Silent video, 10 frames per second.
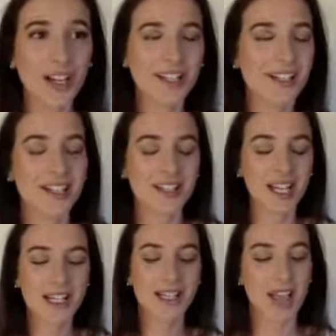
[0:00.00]
It doesn't
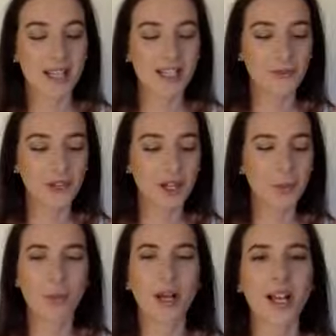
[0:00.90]
taste that different,
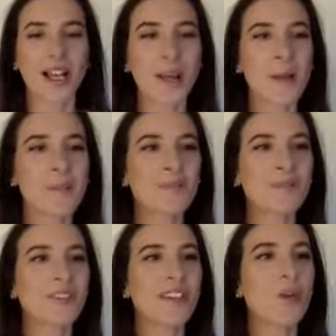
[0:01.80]
but
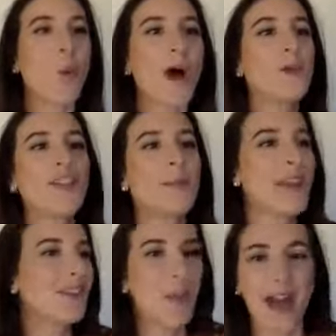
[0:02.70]
why don't they make
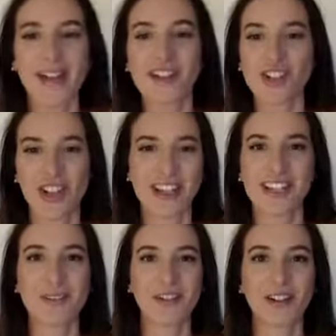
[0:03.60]
the packaging any
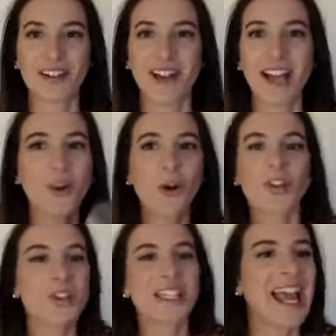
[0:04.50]
different? I don't
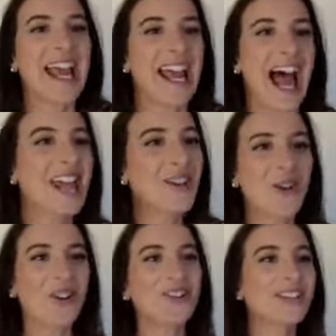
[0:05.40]
understand. I don't
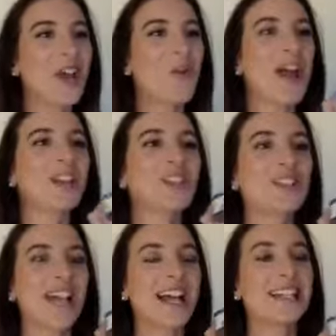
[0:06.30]
understand why it looks
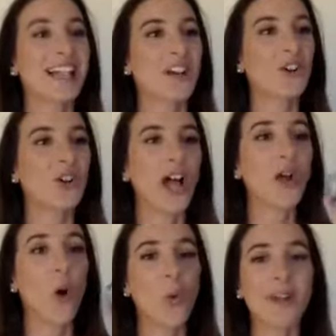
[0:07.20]
identical. I
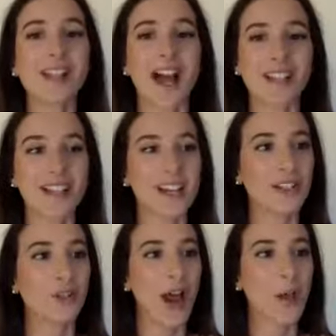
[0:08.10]
always accidentally
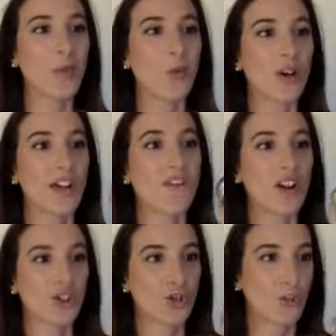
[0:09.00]
grab the one in
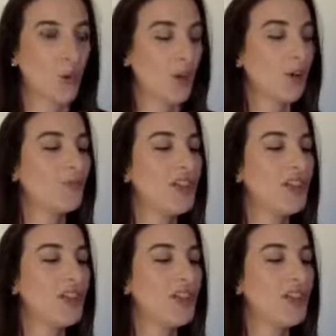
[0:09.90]
vegetable oil.